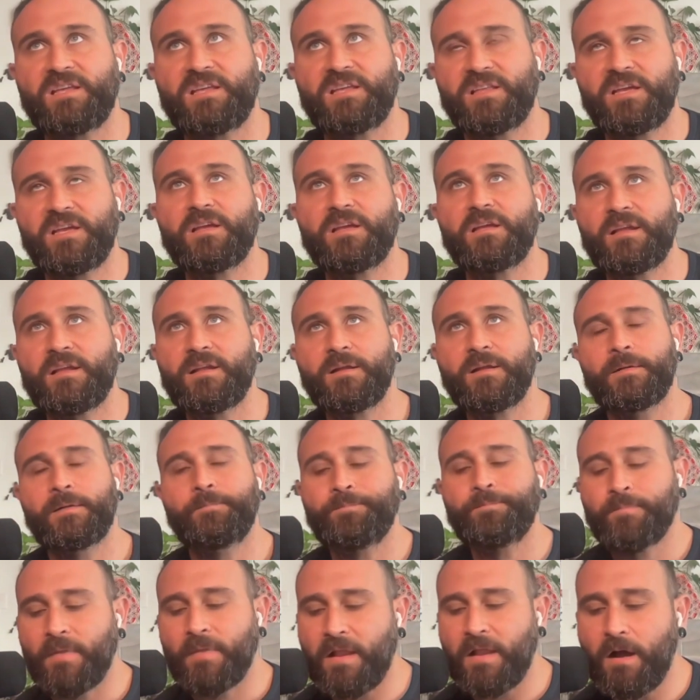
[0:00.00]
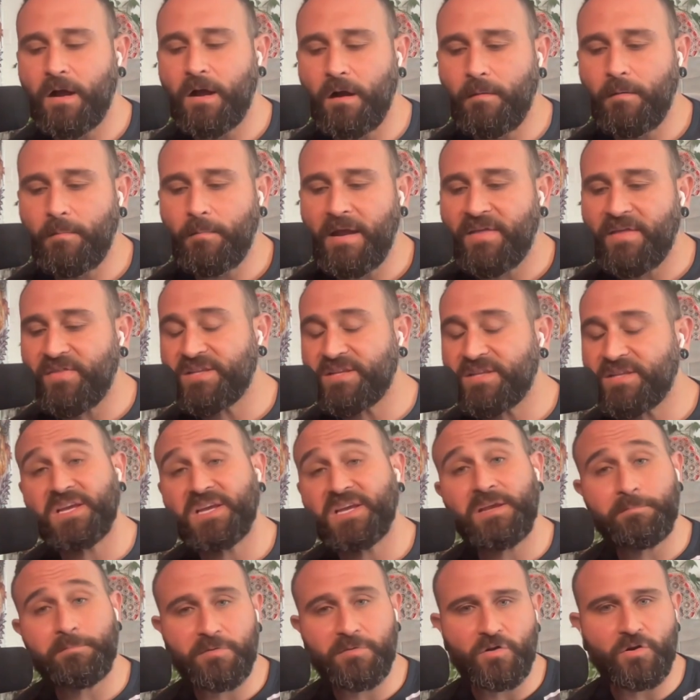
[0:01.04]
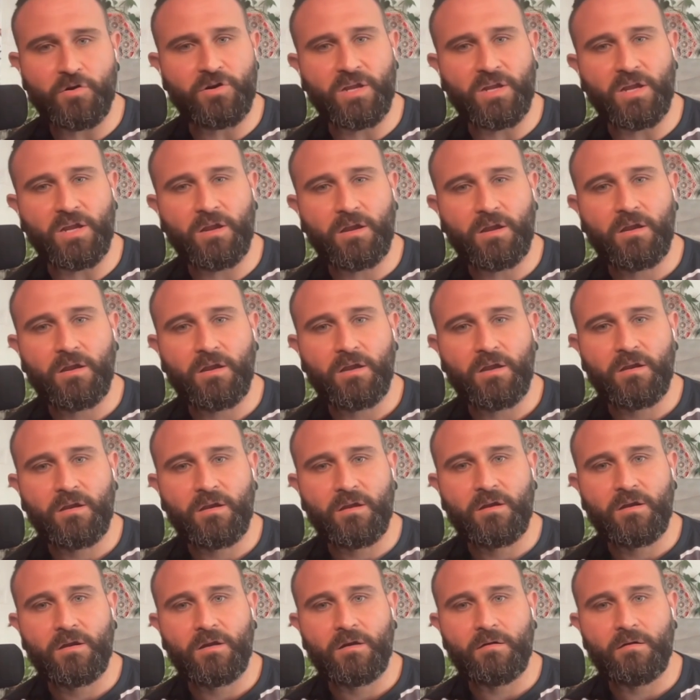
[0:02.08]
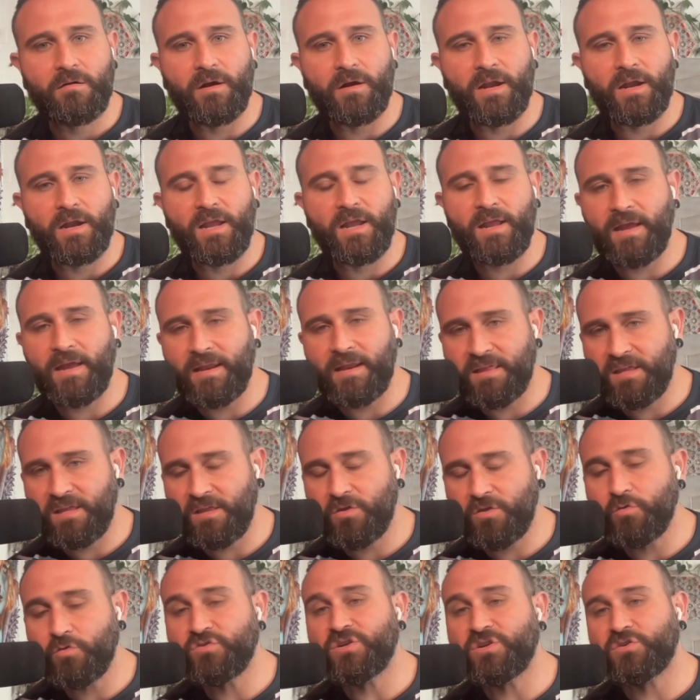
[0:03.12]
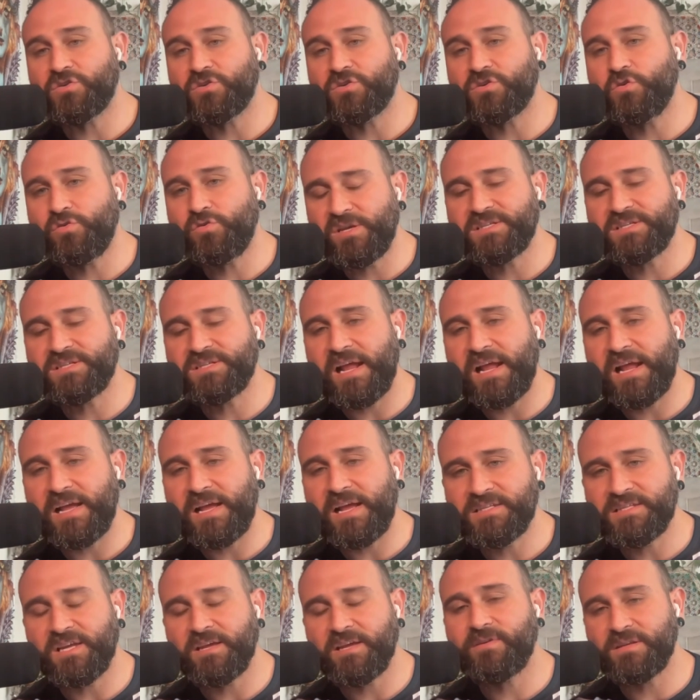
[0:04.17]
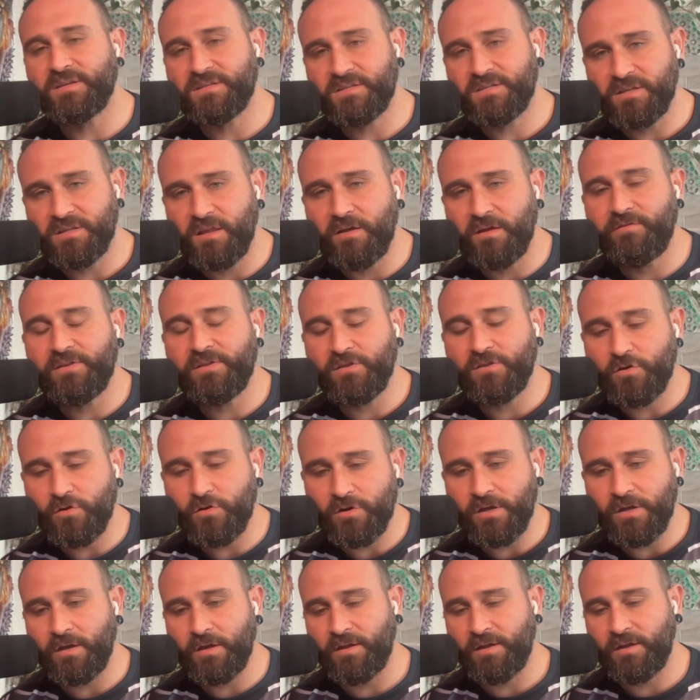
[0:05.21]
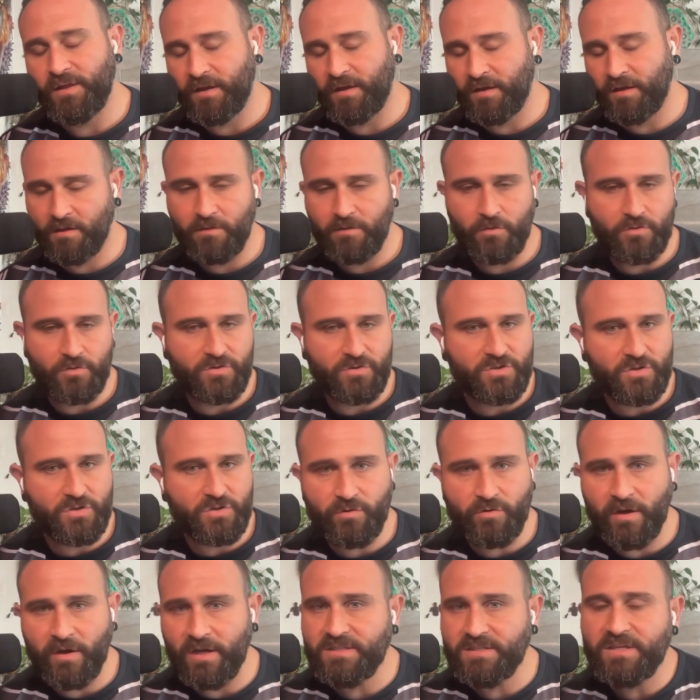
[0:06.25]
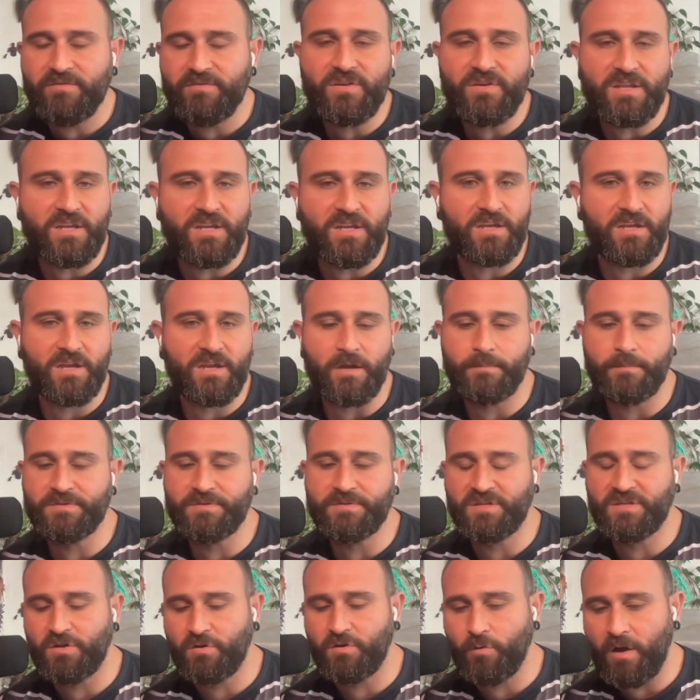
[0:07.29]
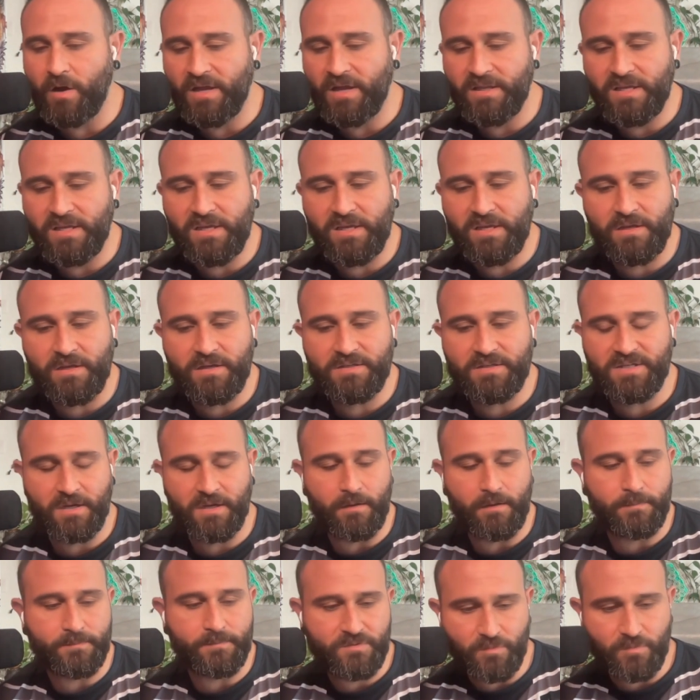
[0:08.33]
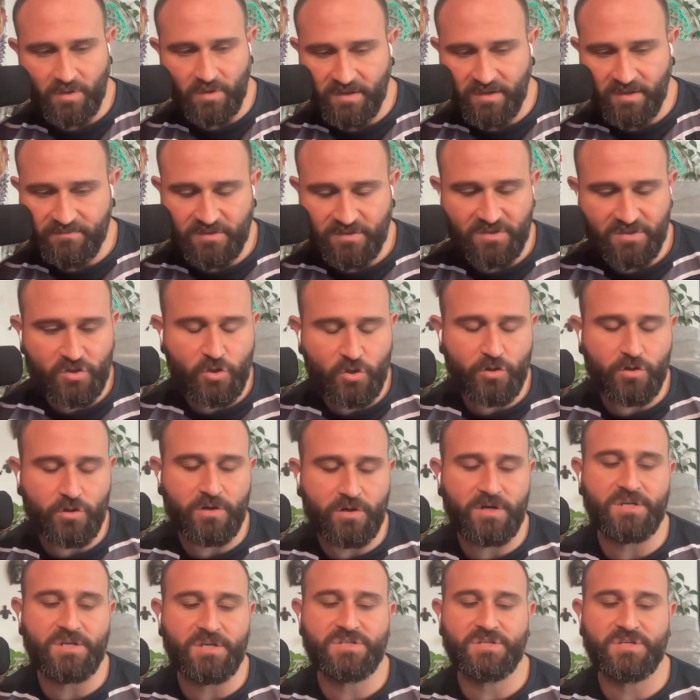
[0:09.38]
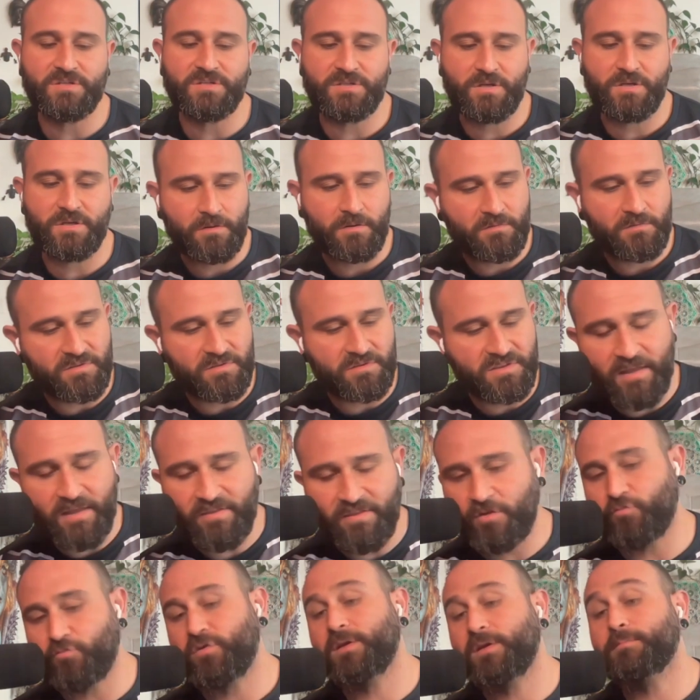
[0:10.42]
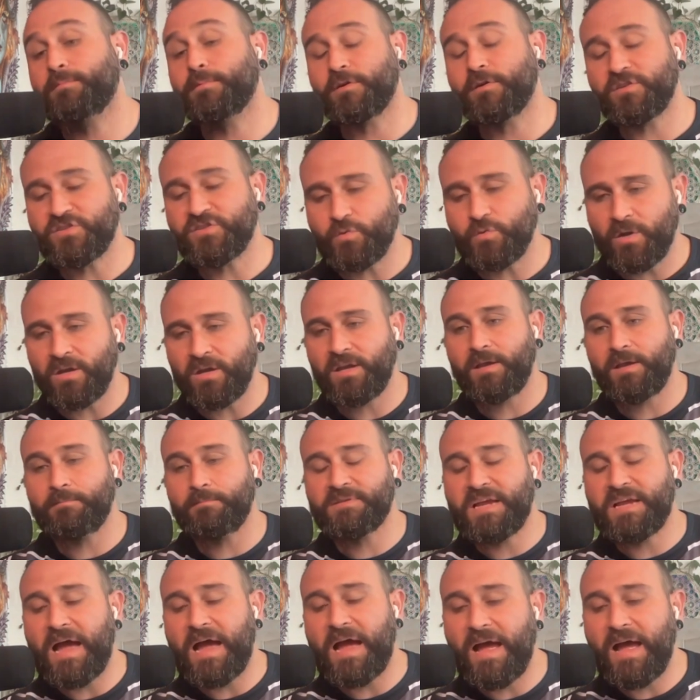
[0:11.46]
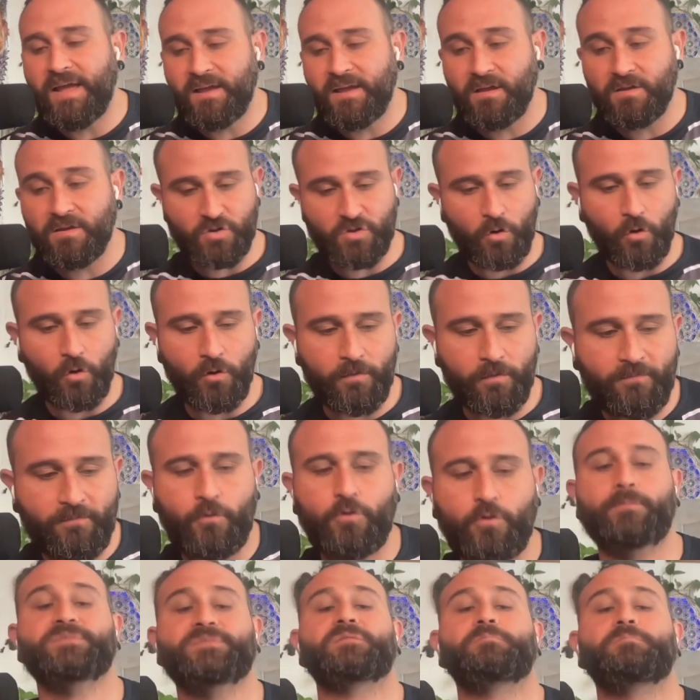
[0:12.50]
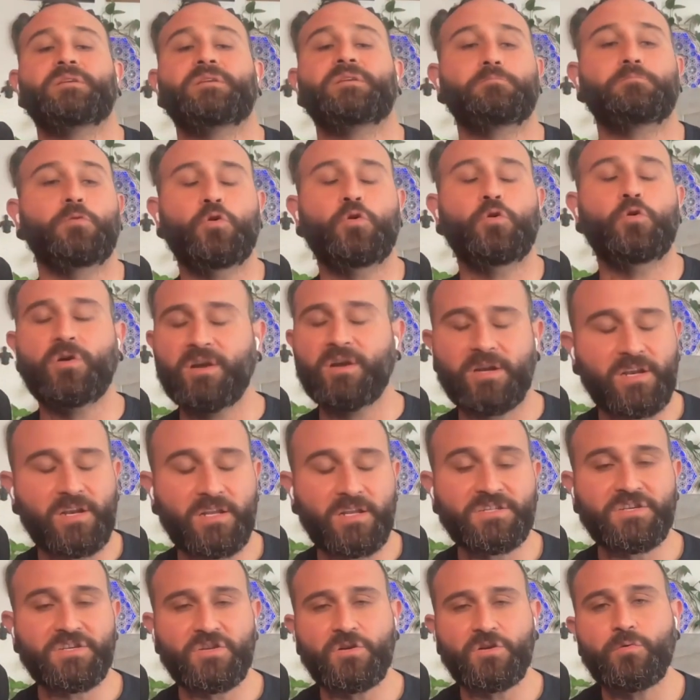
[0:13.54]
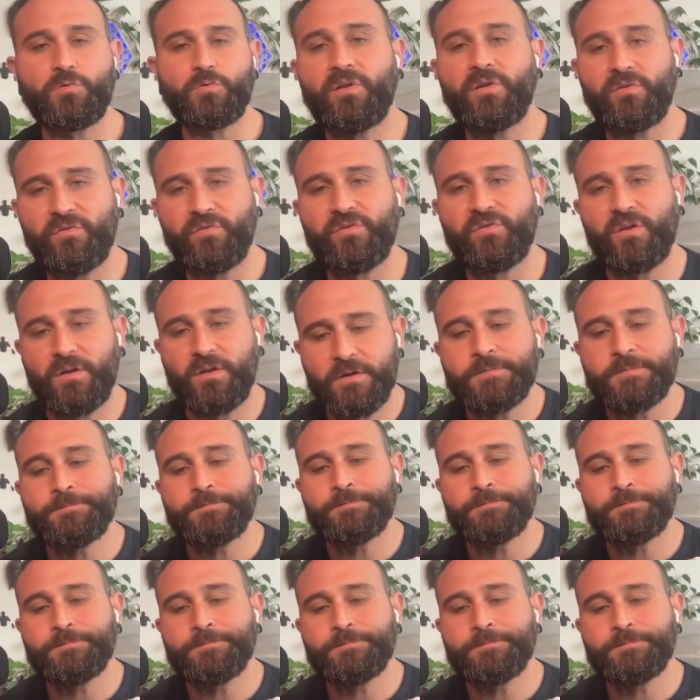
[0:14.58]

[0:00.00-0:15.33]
healing um and then to keep learning right? And I think those are two things it has to give us: love and learning, and that includes creativity. It comes new ideas. It comes it gives us courage. Is death and rebirth, so can keep dying to old forms and be born into new ones.